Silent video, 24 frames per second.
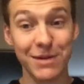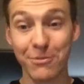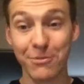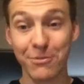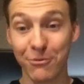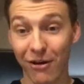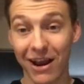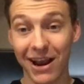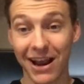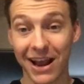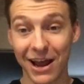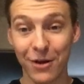
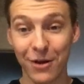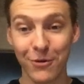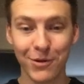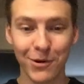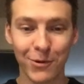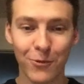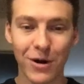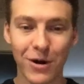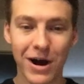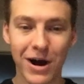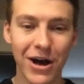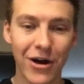Grant kind of went
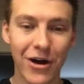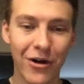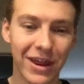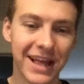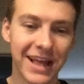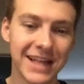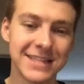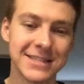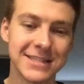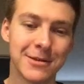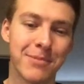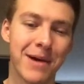wild
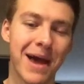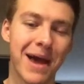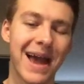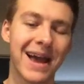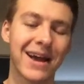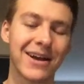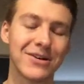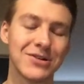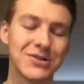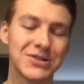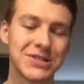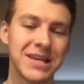against the
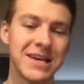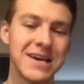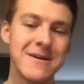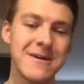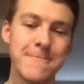Packers.